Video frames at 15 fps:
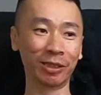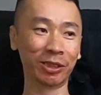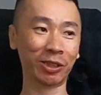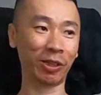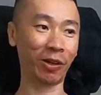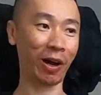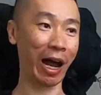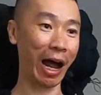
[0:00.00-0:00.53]

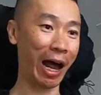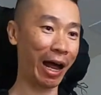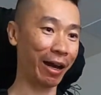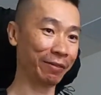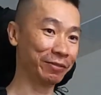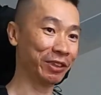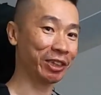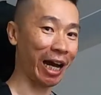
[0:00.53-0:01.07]
So I
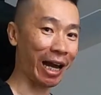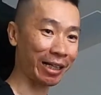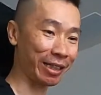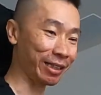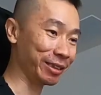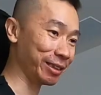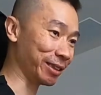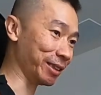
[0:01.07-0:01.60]
have
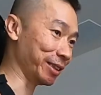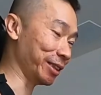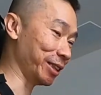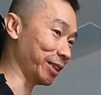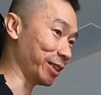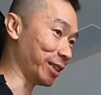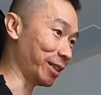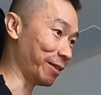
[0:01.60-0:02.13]
jackets in
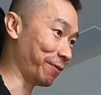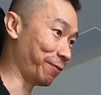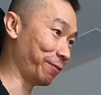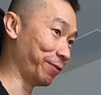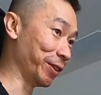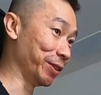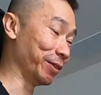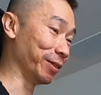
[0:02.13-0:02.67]
here,
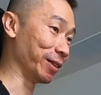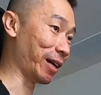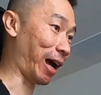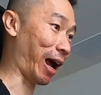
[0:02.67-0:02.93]
food.